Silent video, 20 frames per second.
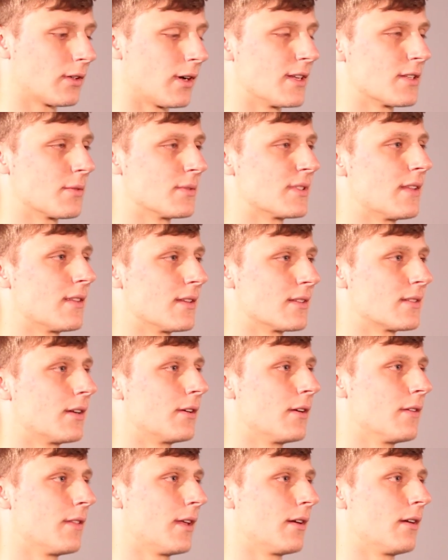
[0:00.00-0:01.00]
Christ was at the
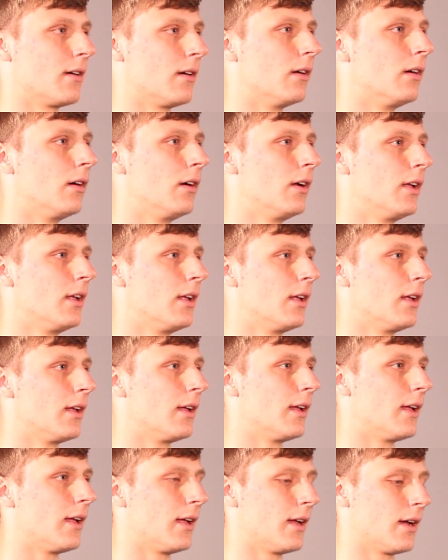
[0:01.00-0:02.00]
center of that all.
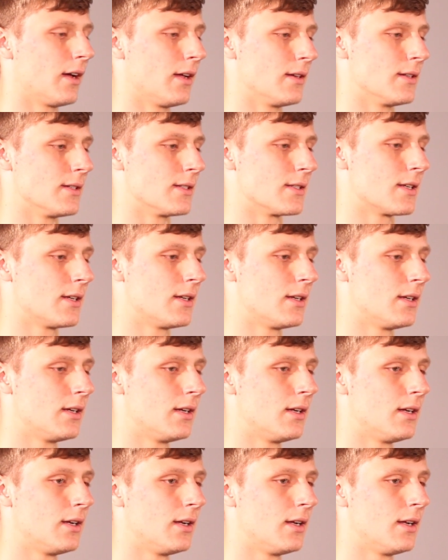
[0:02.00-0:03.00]
And
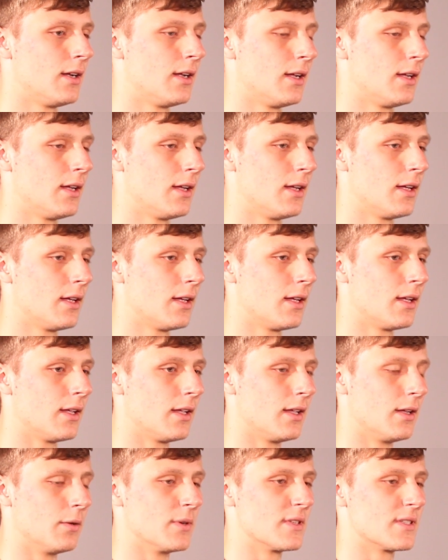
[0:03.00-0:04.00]

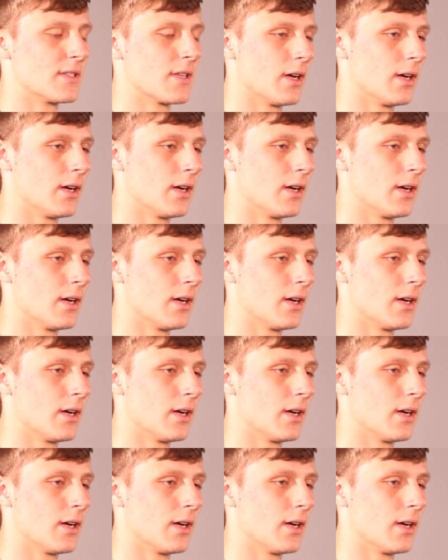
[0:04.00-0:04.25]
it was